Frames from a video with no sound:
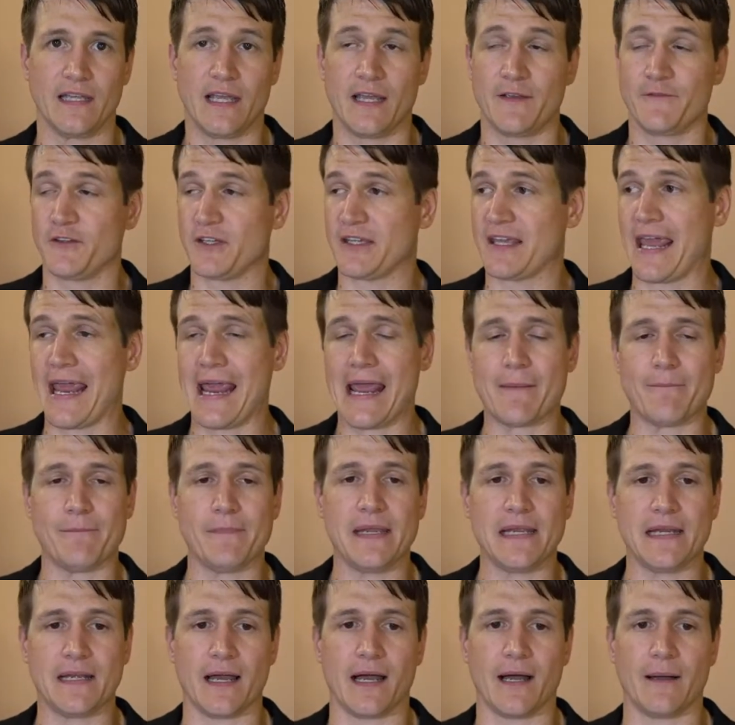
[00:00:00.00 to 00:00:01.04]
If you can't
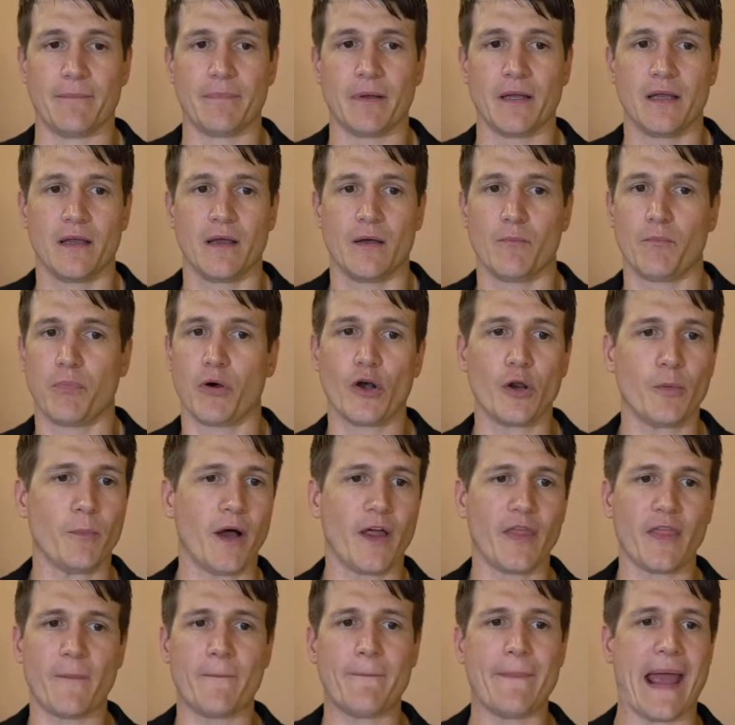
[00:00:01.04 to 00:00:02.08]
meet up, put them
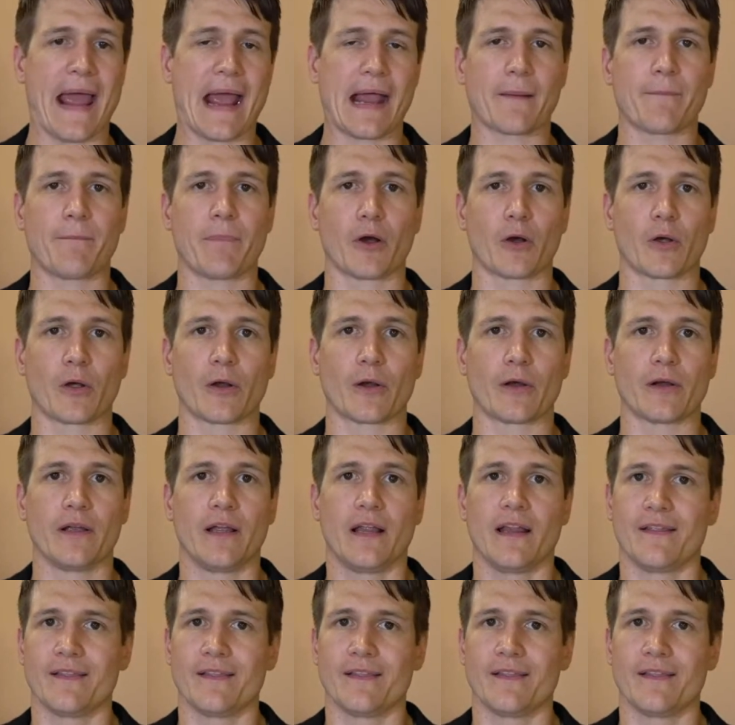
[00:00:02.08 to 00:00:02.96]
on the back burner.